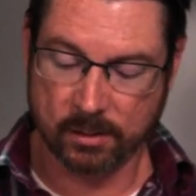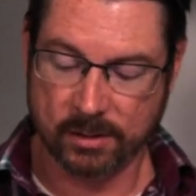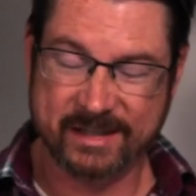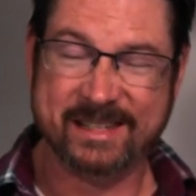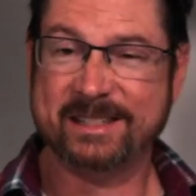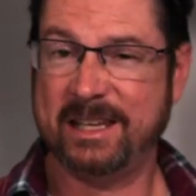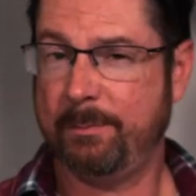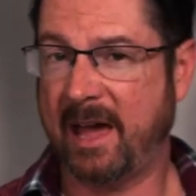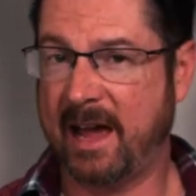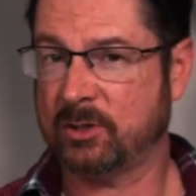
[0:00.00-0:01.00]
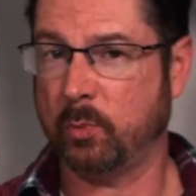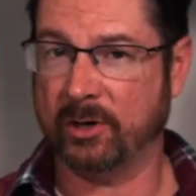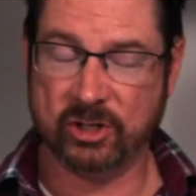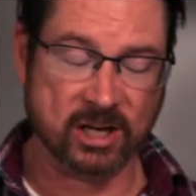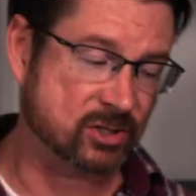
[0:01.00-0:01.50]
16 packs, 1
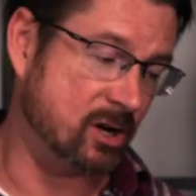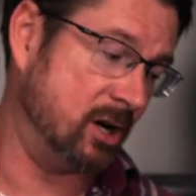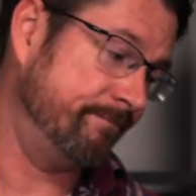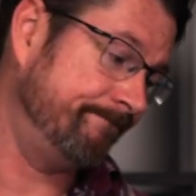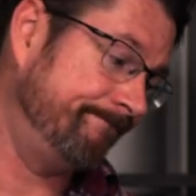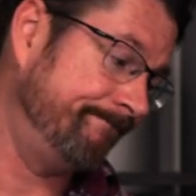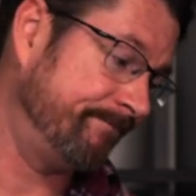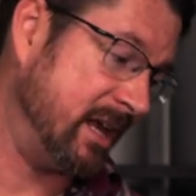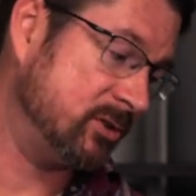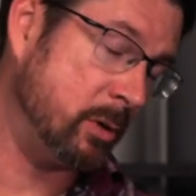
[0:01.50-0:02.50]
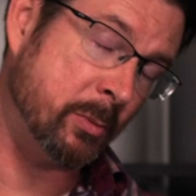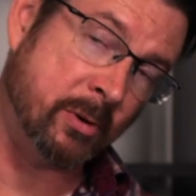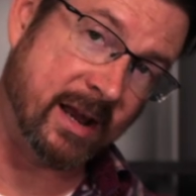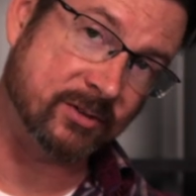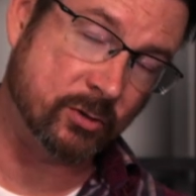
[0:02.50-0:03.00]
chase card. That's where we're
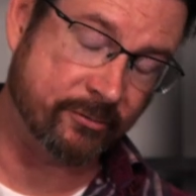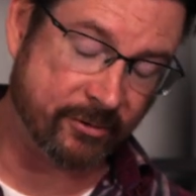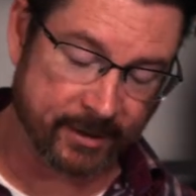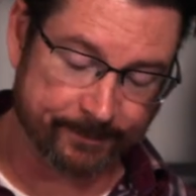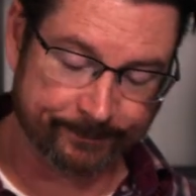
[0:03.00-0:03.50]
at so far.